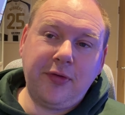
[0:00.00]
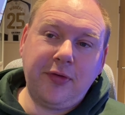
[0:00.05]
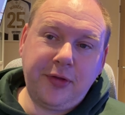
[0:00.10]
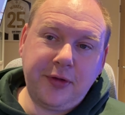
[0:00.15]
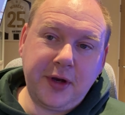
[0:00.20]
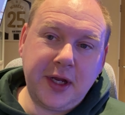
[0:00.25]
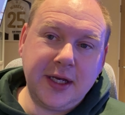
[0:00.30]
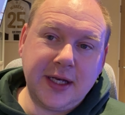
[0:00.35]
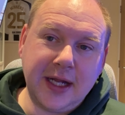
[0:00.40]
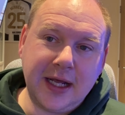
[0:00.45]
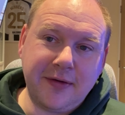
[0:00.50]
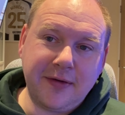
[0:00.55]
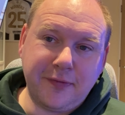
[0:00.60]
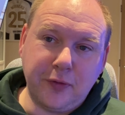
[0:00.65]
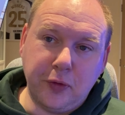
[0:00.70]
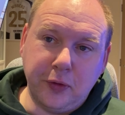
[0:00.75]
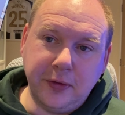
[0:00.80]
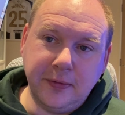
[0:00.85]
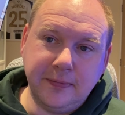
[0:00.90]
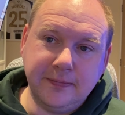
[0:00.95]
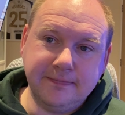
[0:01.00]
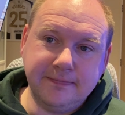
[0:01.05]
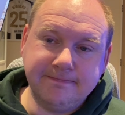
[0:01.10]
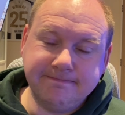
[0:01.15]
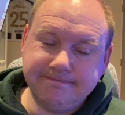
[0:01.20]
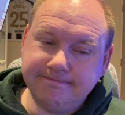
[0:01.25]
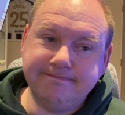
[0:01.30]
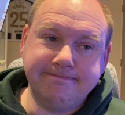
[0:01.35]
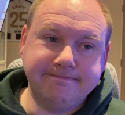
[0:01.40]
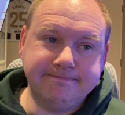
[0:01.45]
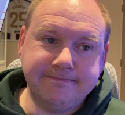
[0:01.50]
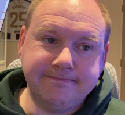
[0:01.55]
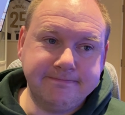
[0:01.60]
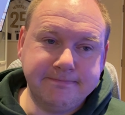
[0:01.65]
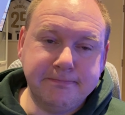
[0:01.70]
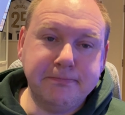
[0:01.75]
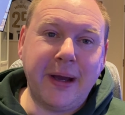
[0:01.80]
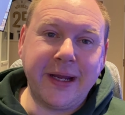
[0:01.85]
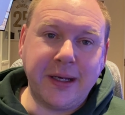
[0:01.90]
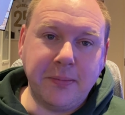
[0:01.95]
3 day phone.
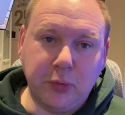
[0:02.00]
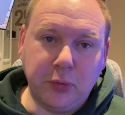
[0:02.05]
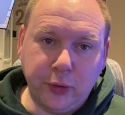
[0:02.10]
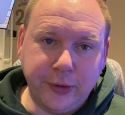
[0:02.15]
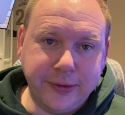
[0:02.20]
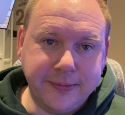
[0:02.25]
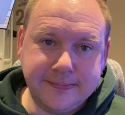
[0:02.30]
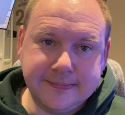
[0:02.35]
Mind blown.